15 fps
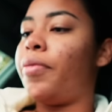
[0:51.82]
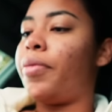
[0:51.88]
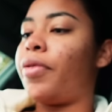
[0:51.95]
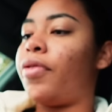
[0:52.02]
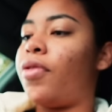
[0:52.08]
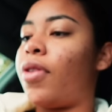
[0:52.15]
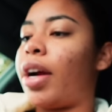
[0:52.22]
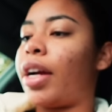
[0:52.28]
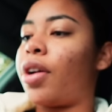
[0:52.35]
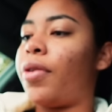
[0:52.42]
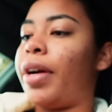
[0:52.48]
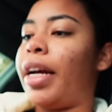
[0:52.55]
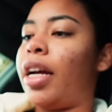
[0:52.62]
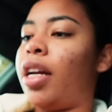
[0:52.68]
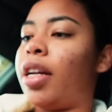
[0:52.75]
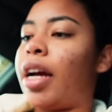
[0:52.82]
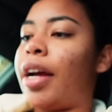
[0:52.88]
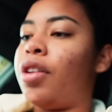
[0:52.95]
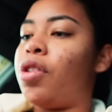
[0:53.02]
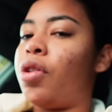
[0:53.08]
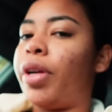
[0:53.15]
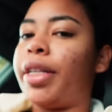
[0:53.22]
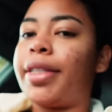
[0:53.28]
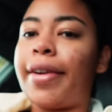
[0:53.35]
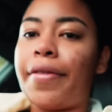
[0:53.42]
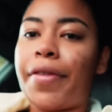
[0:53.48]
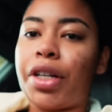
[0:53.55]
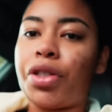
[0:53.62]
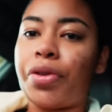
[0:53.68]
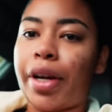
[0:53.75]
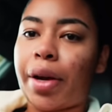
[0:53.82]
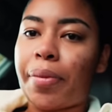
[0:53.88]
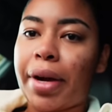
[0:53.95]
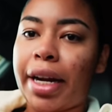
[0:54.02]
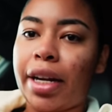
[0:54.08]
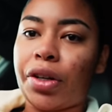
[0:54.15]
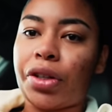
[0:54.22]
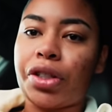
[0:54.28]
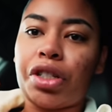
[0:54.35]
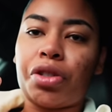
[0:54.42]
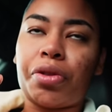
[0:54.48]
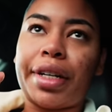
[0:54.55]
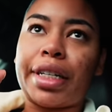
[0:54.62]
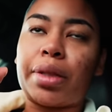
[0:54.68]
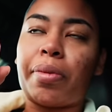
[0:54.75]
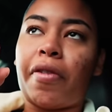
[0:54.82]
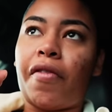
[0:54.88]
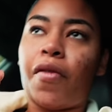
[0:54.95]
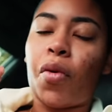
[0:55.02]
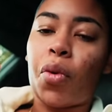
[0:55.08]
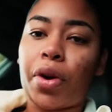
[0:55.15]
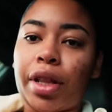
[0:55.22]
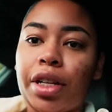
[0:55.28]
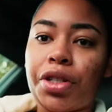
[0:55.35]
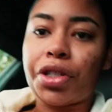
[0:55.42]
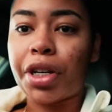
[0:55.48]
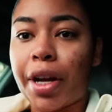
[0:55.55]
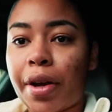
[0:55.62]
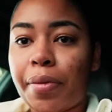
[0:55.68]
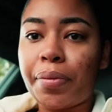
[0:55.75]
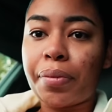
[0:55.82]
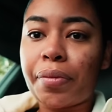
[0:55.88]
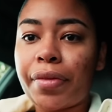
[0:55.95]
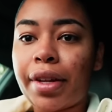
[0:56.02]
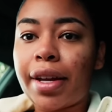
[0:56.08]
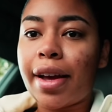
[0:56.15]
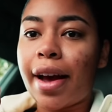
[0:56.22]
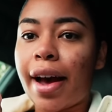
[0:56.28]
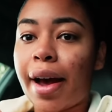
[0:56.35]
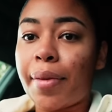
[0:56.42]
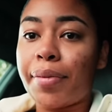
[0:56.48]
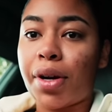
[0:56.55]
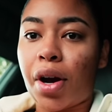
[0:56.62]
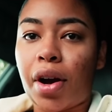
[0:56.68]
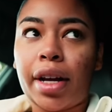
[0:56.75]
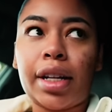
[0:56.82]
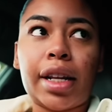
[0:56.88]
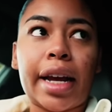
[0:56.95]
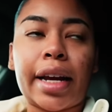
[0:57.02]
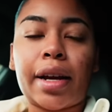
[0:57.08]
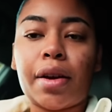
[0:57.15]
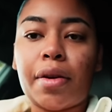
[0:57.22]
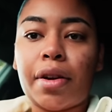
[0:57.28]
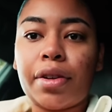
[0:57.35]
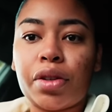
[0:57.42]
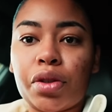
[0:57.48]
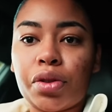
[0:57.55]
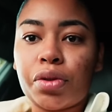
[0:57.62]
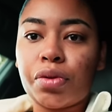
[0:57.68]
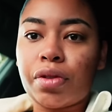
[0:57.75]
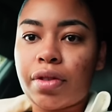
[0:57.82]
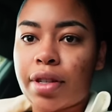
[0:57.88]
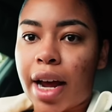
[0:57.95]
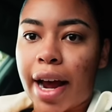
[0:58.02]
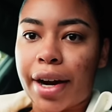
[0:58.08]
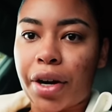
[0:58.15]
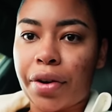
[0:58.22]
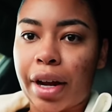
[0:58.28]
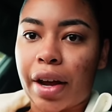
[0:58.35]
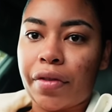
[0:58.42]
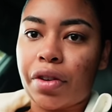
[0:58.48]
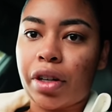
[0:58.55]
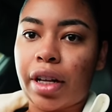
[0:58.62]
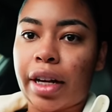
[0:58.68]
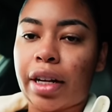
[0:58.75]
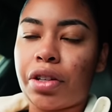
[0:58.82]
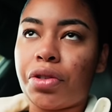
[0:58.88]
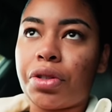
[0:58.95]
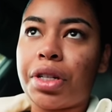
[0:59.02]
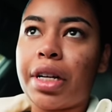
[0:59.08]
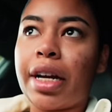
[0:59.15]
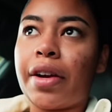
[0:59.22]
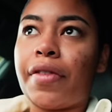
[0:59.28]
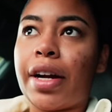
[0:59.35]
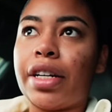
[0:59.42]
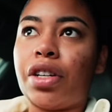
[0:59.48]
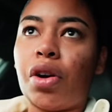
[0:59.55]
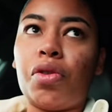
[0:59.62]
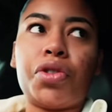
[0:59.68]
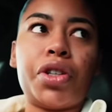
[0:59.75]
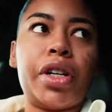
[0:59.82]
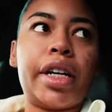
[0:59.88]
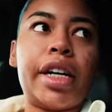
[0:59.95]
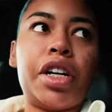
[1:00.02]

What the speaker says: before I go in. I noticed that if I drink my energy drinks before the gym, I'm not like tired after. Like, usually if I don't drink an